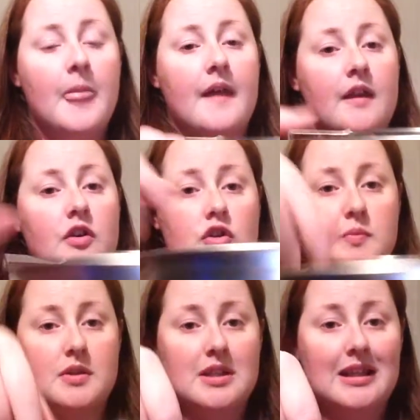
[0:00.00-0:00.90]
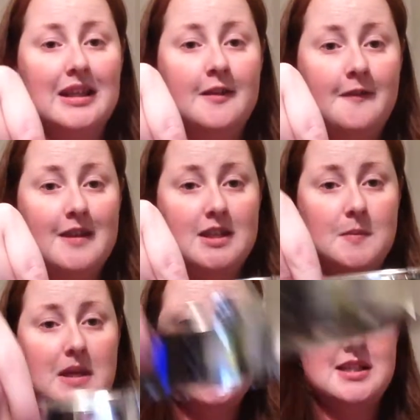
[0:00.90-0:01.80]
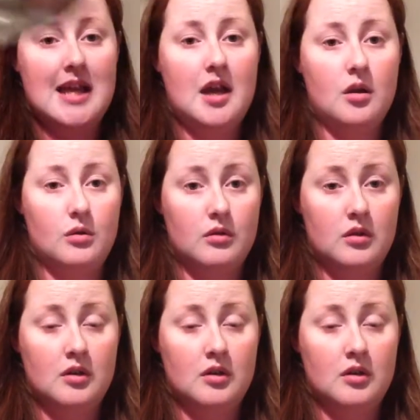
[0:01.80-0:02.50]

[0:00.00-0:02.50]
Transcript: And then you're supposed to lift this piece out,